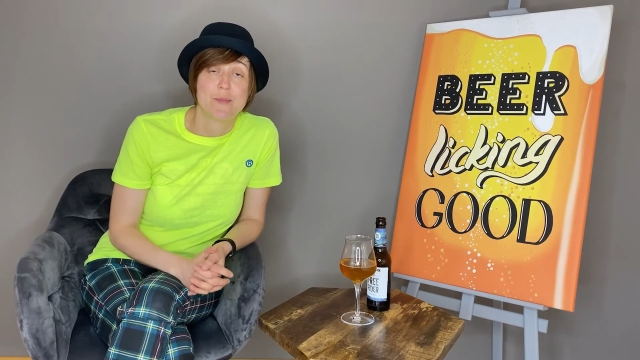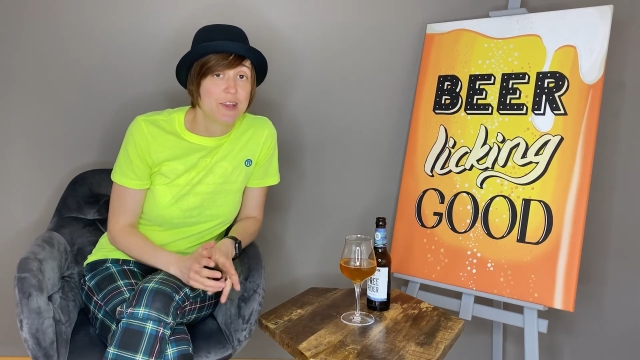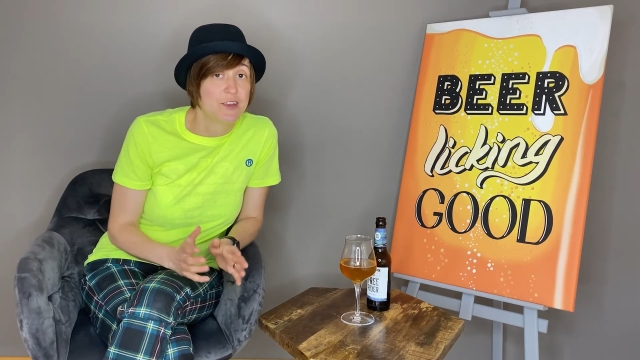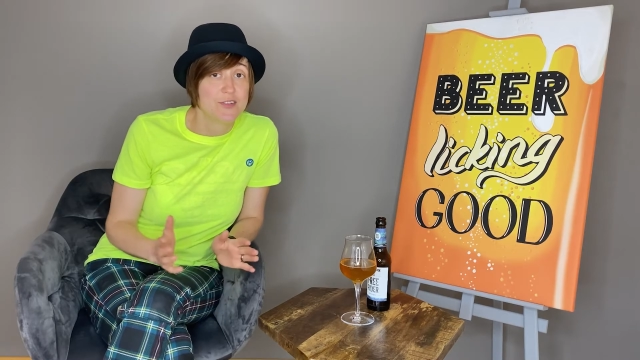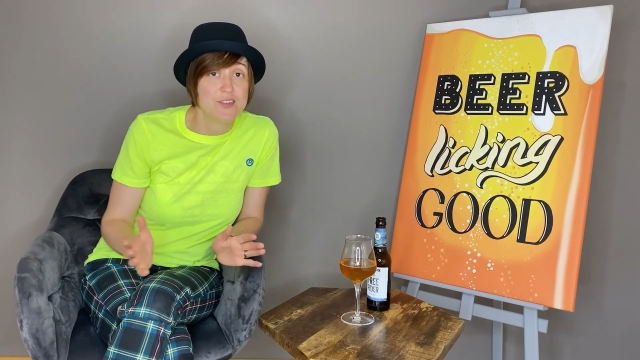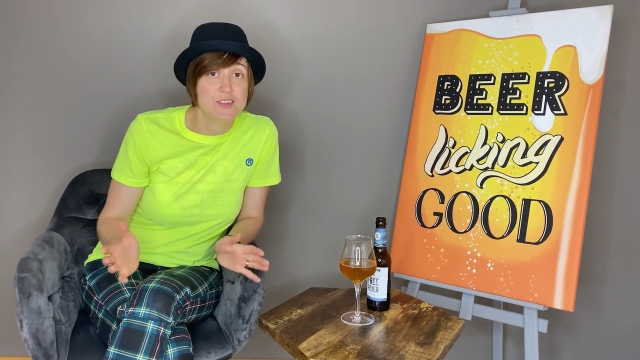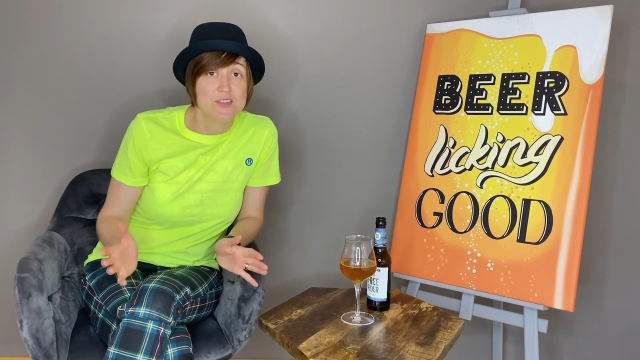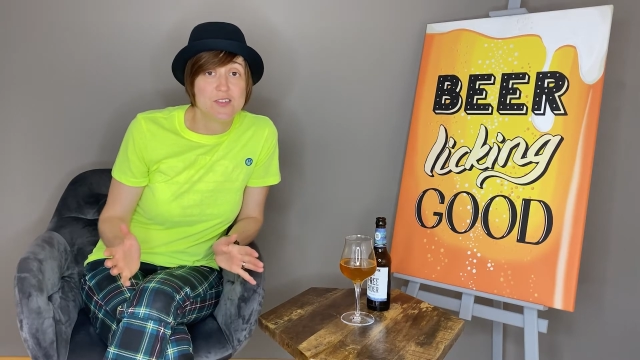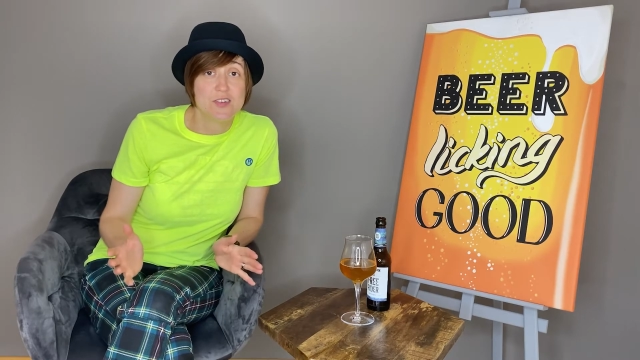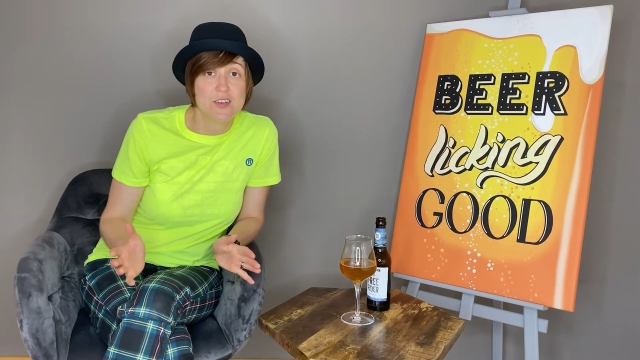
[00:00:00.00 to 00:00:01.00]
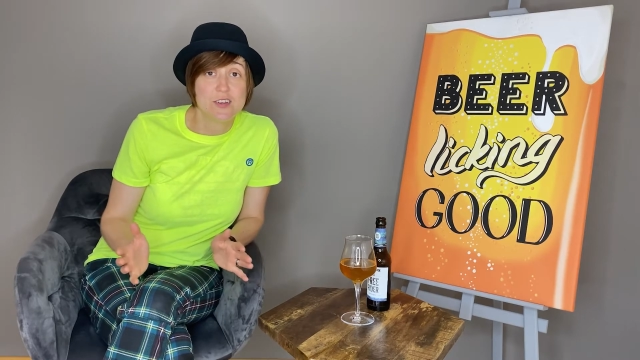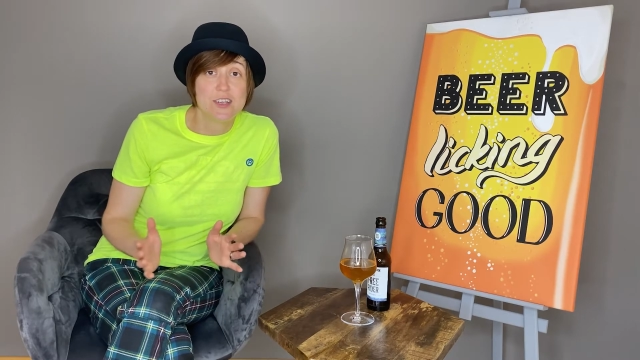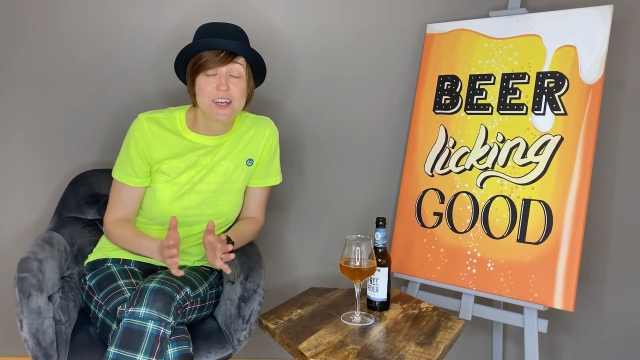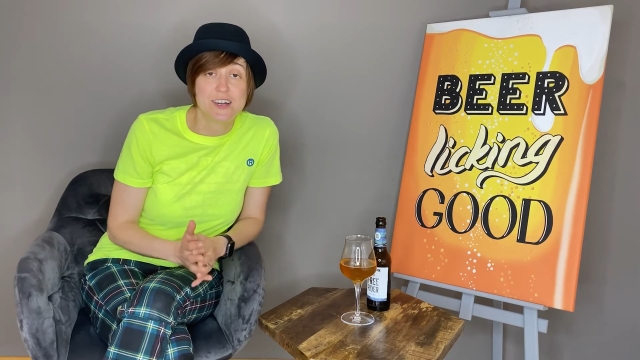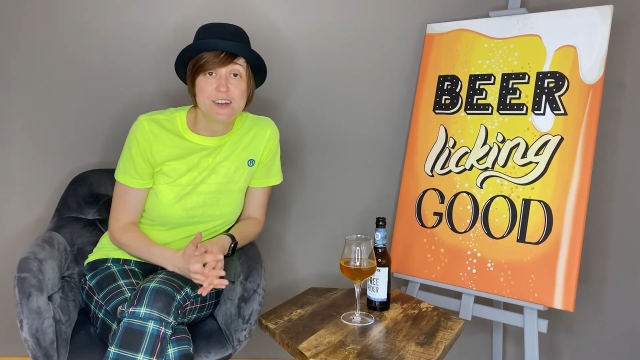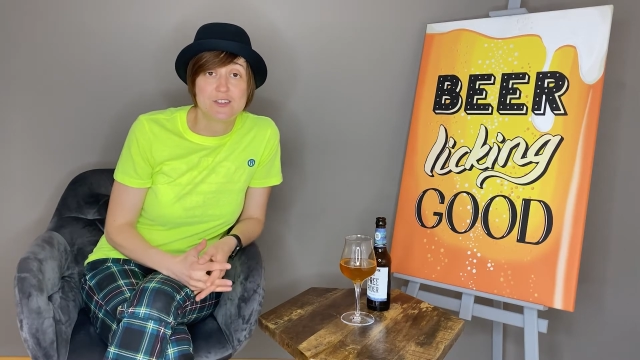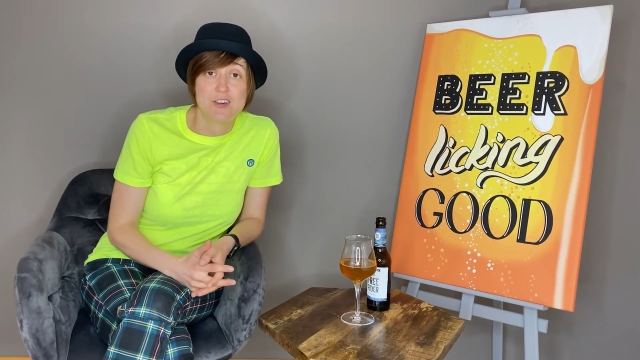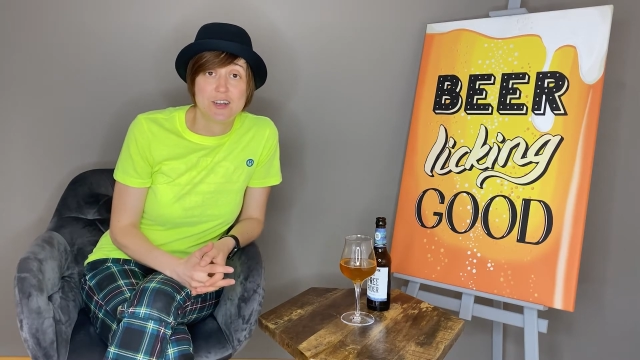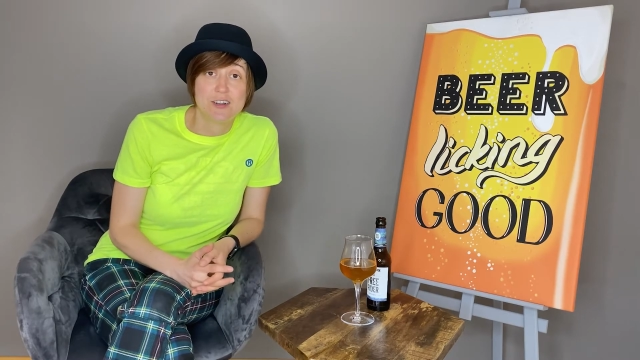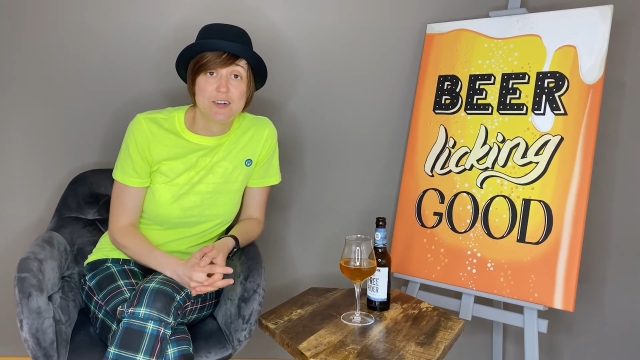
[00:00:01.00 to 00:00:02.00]
because this is a young
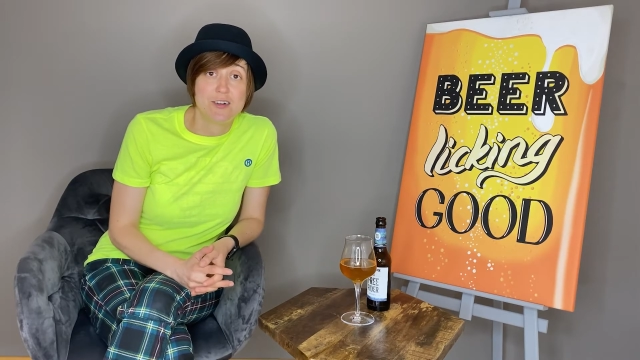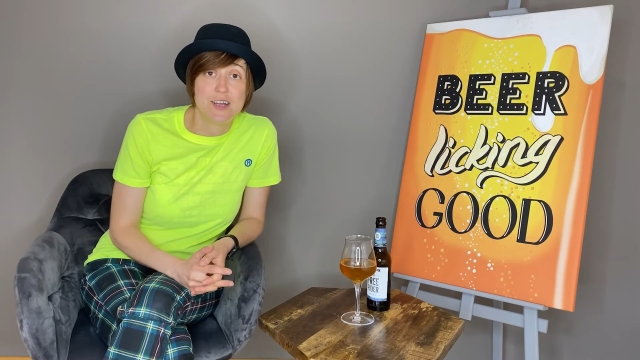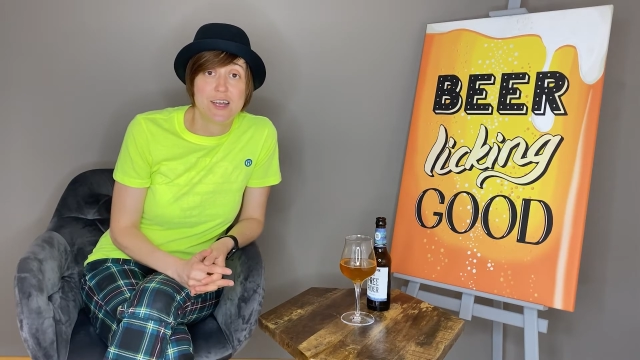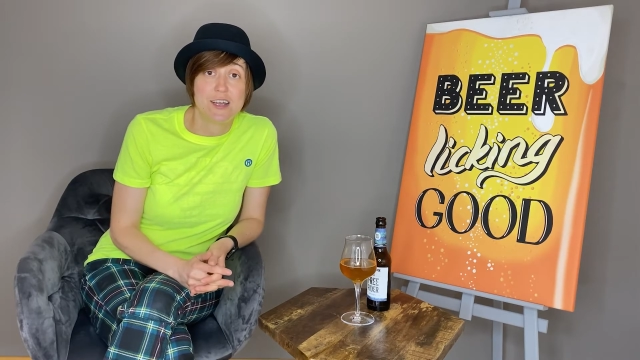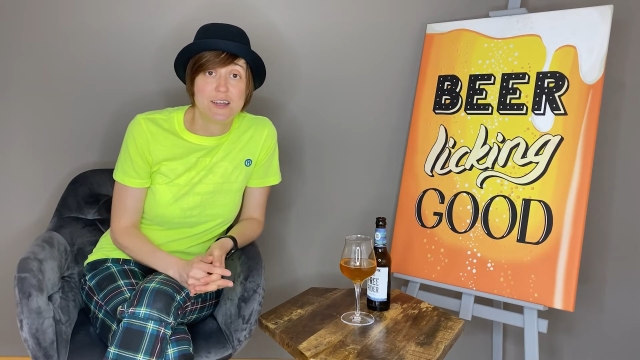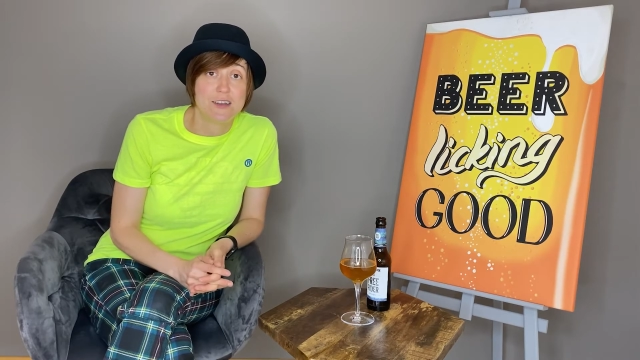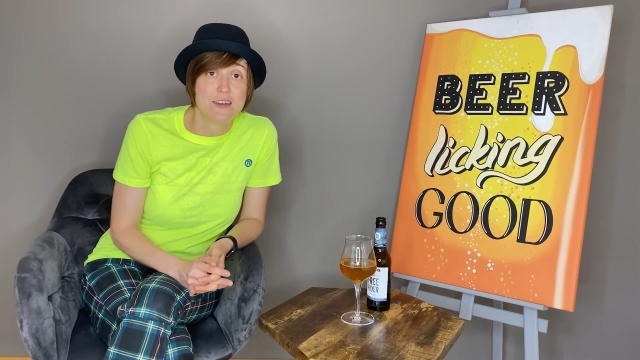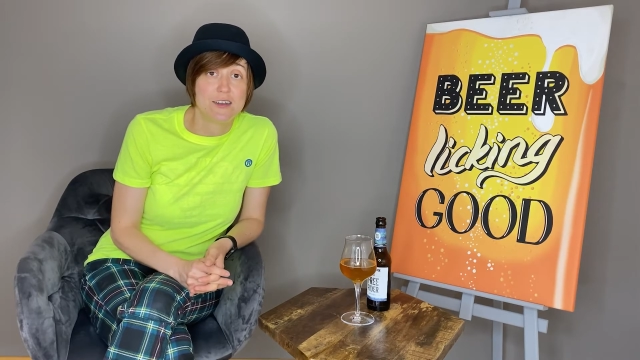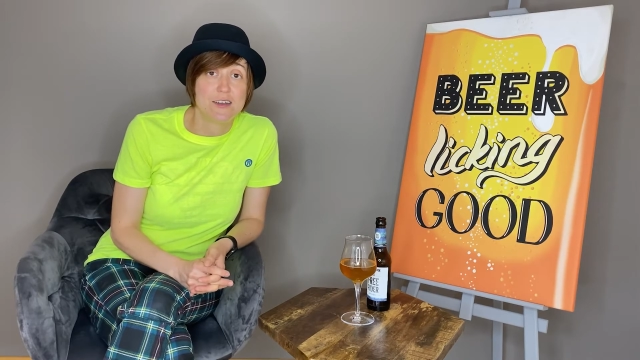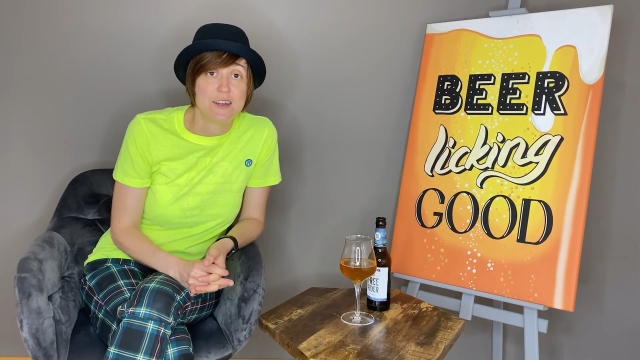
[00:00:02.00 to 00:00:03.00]
channel and